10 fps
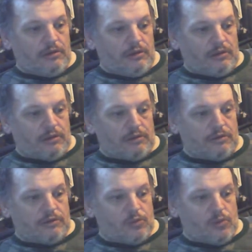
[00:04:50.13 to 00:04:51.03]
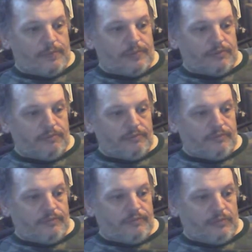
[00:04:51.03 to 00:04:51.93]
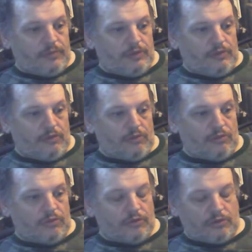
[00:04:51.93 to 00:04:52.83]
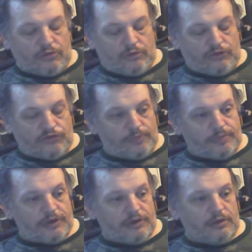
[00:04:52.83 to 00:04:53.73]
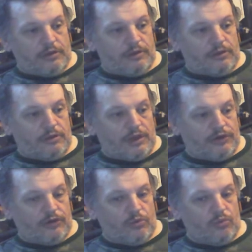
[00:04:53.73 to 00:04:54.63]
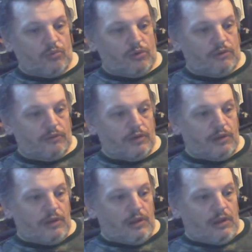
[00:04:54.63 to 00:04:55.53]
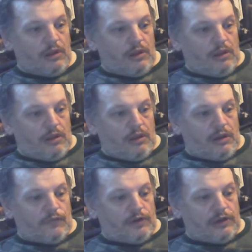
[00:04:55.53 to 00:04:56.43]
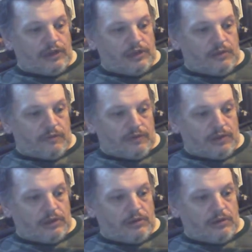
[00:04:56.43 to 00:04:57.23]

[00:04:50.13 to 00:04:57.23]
your weapon on, because I play the Hunter Call of Wild, if I let go of it,